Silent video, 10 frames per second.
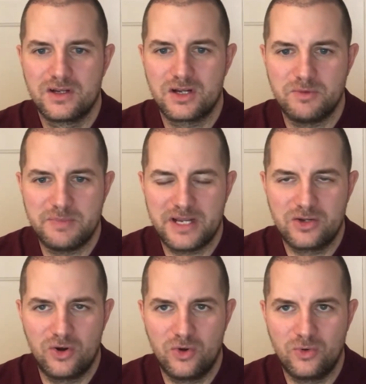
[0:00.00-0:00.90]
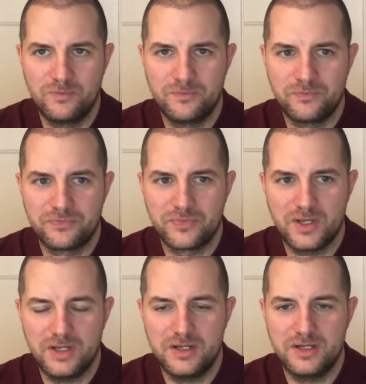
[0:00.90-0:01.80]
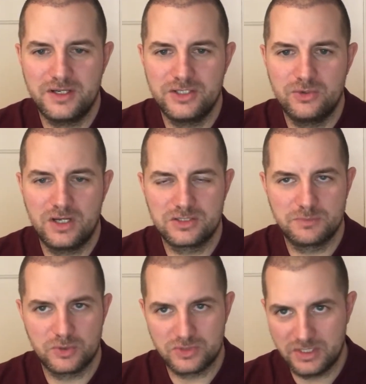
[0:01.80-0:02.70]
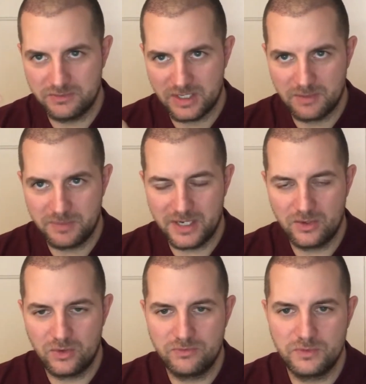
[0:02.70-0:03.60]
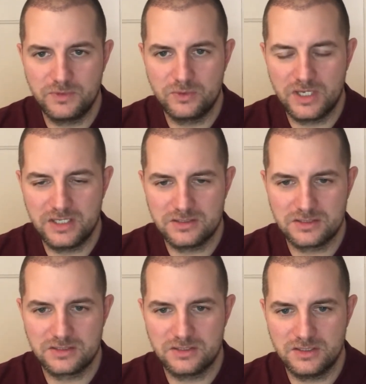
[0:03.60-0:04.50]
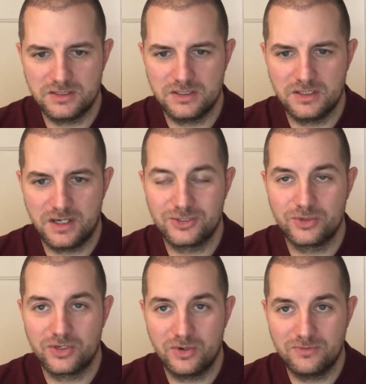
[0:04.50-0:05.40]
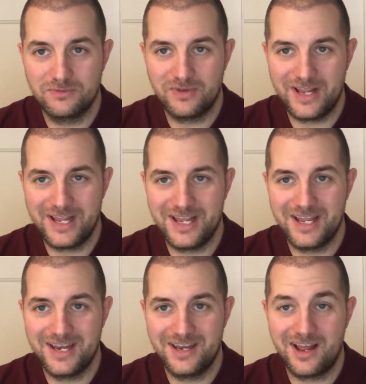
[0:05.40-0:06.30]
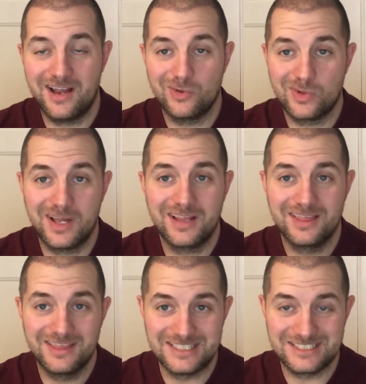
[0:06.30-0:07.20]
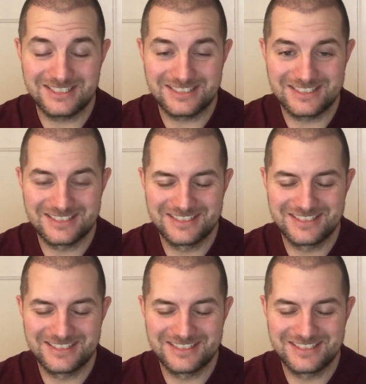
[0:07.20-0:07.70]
Coming back home, you are supposed to leave the headband on for a few days. I took it off and I looked like this.